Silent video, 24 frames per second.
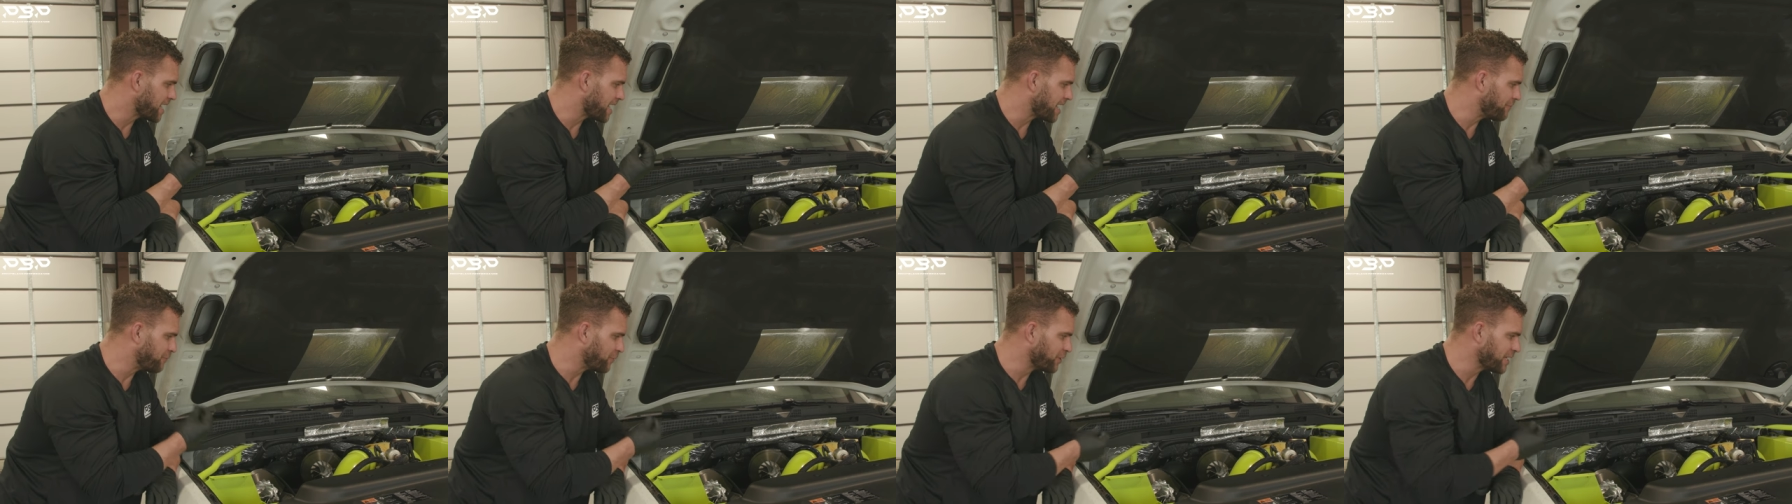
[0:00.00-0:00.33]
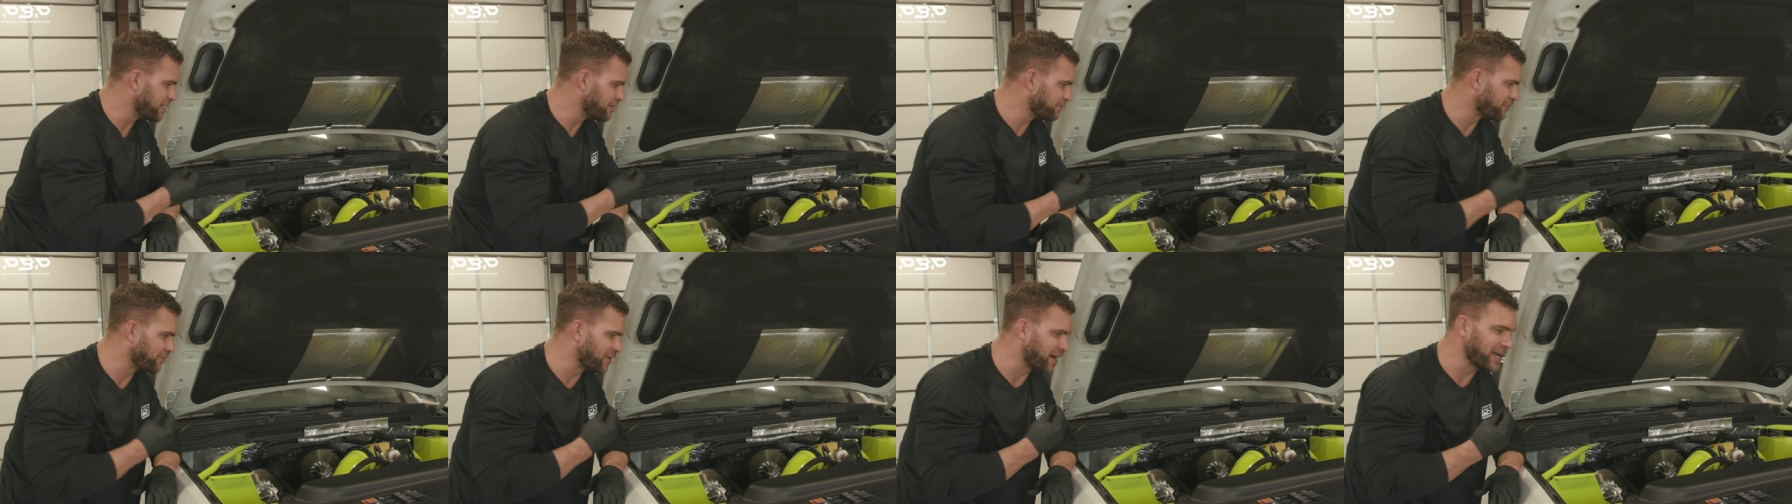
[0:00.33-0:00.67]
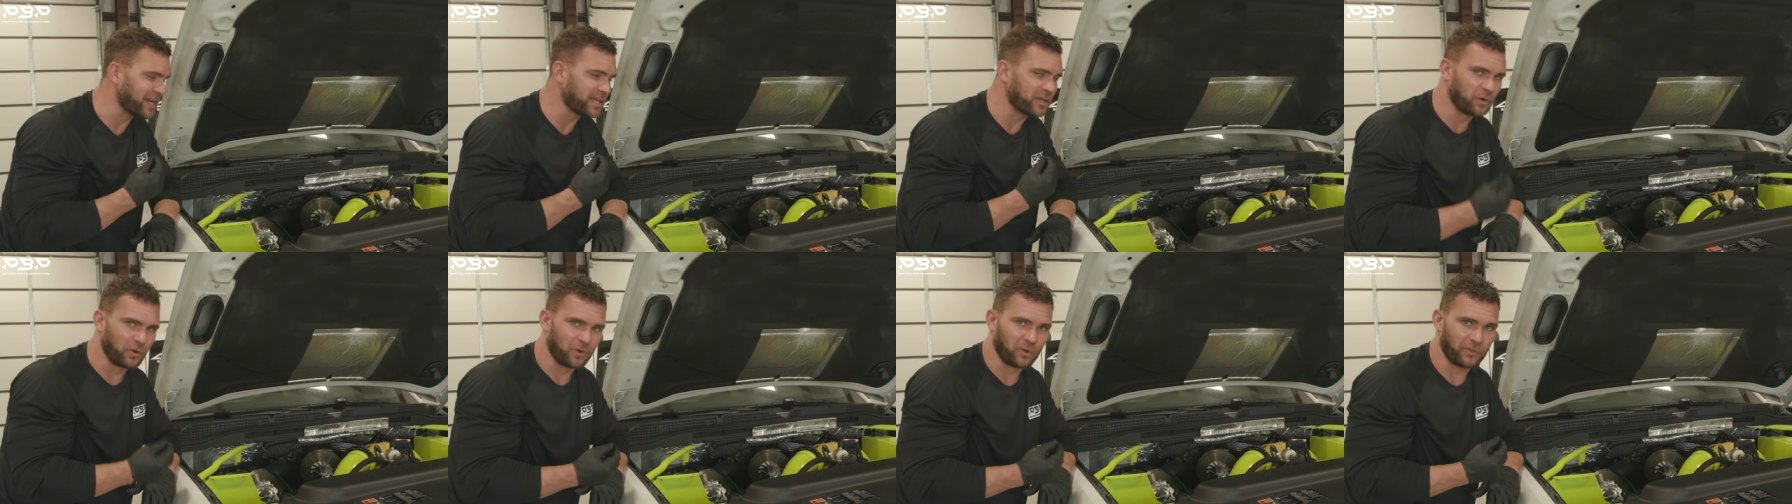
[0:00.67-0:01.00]
if we didn't
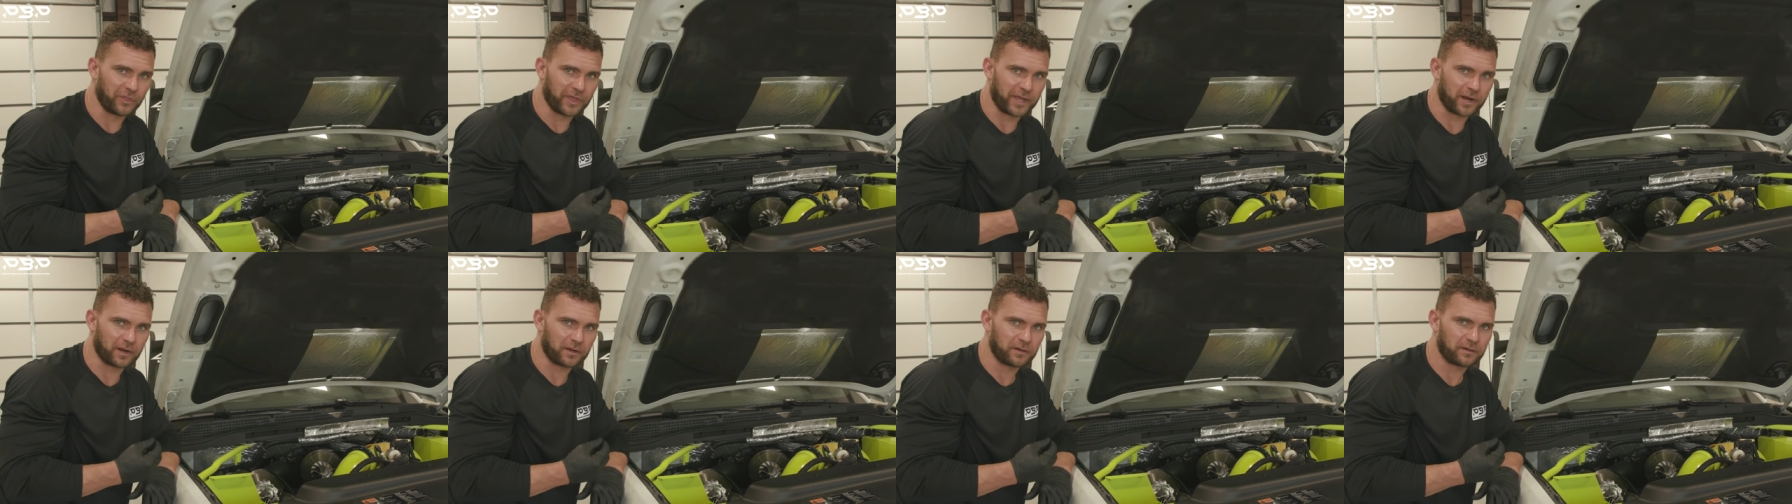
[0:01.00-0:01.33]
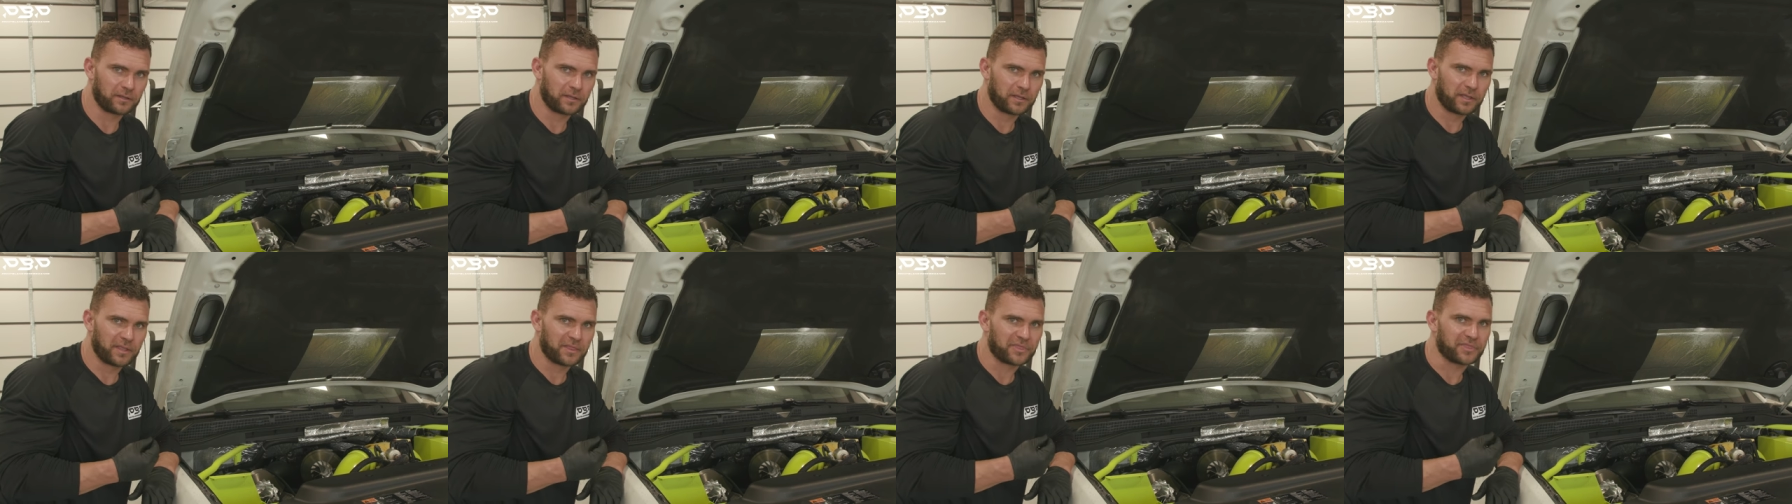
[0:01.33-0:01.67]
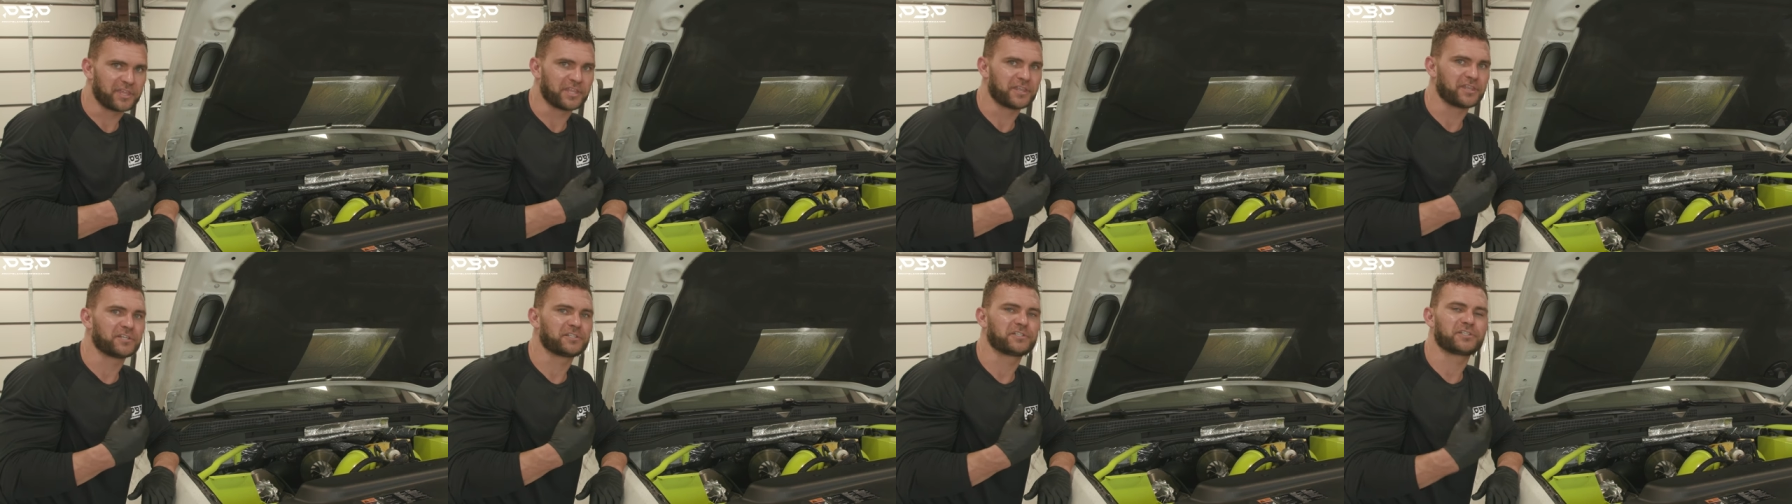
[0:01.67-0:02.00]
find any oil there,
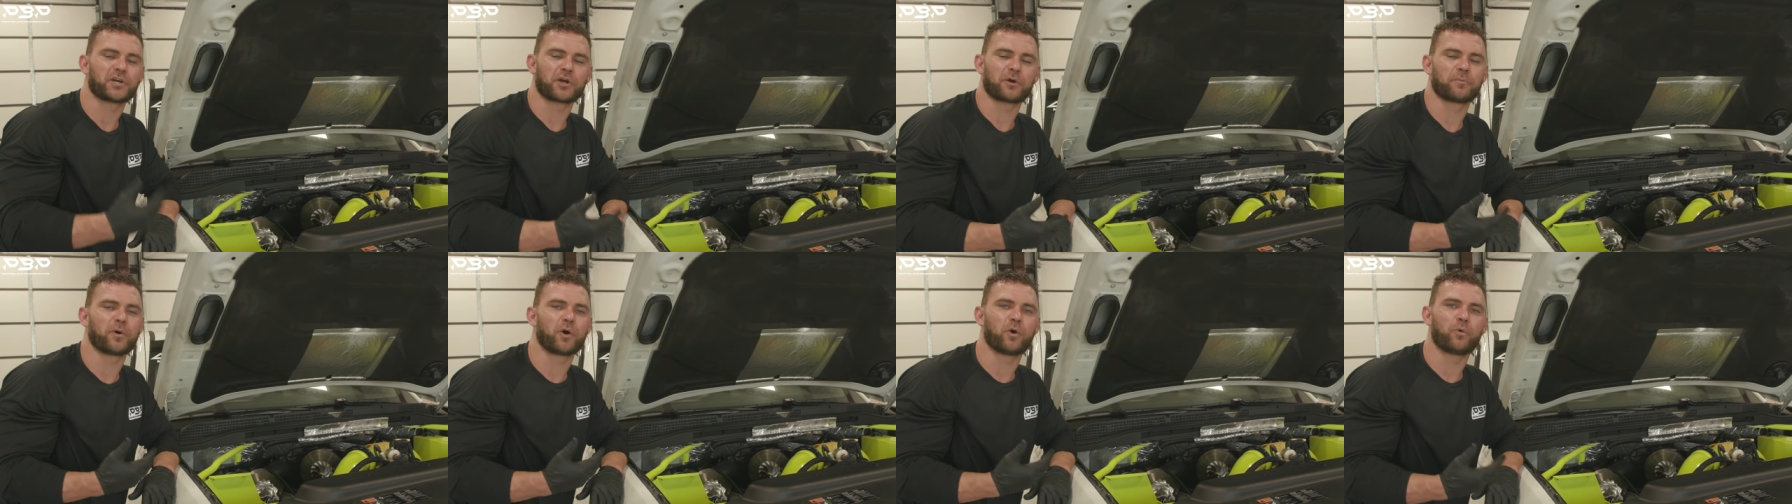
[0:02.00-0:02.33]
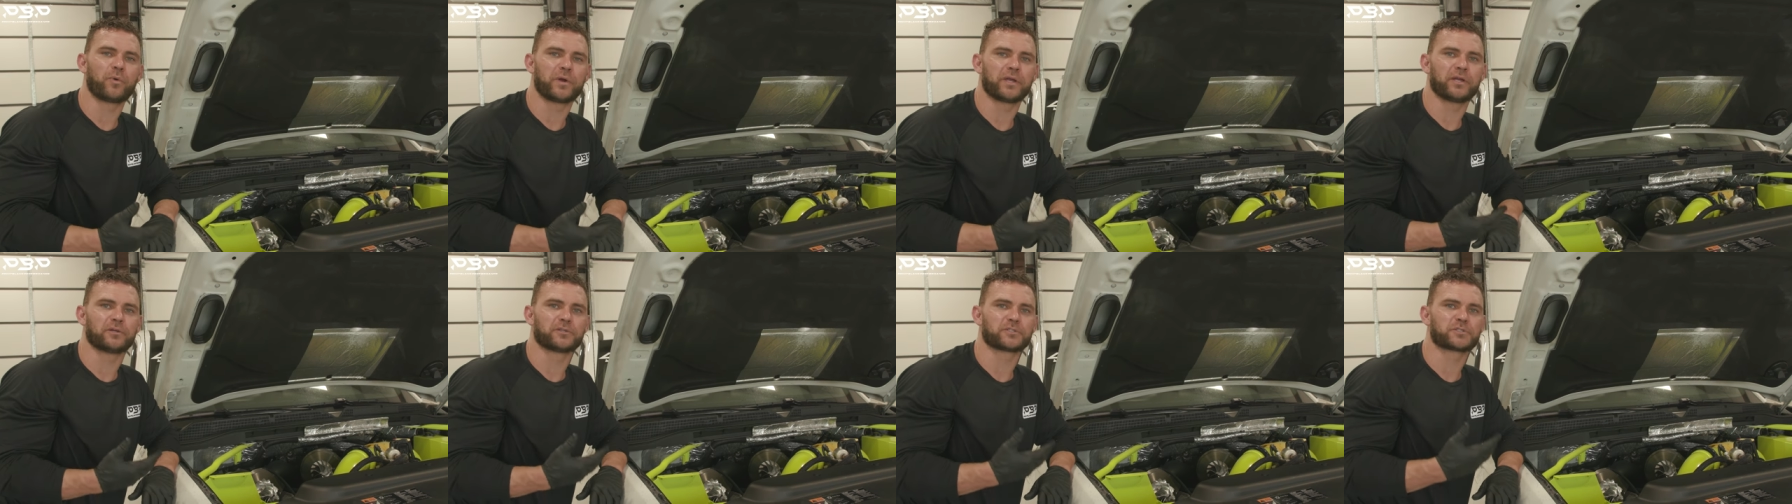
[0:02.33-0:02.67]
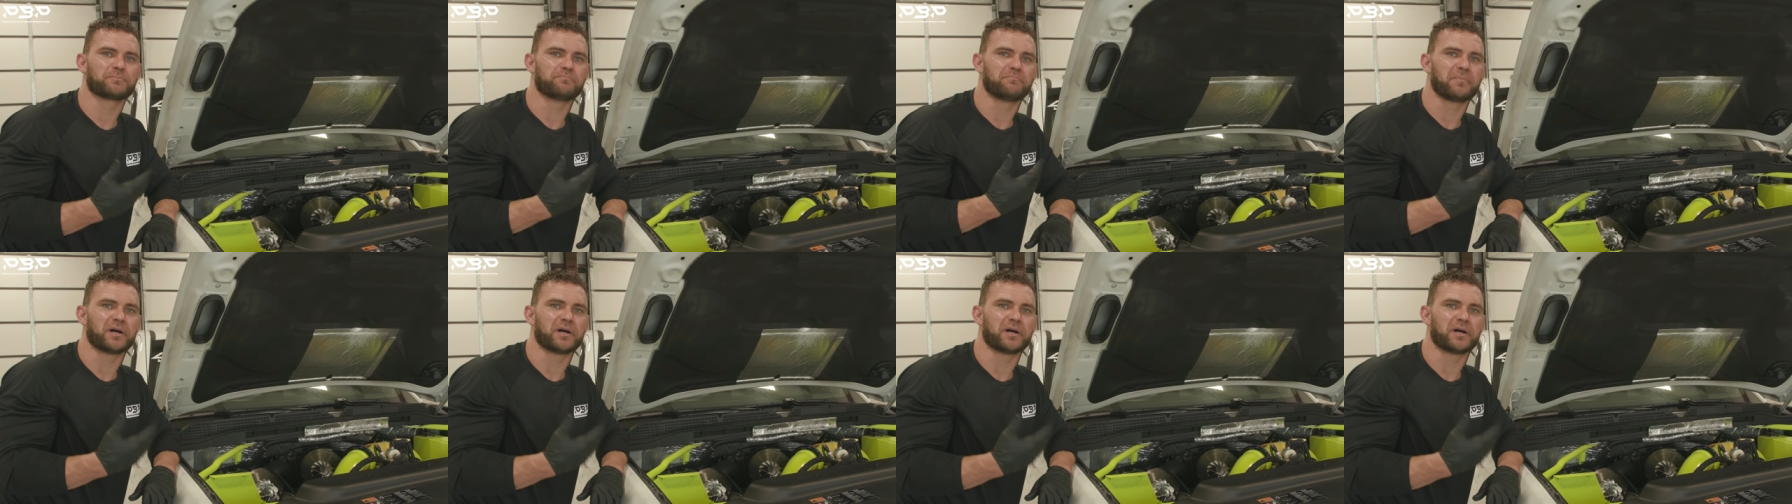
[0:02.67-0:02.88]
then the turbo wheels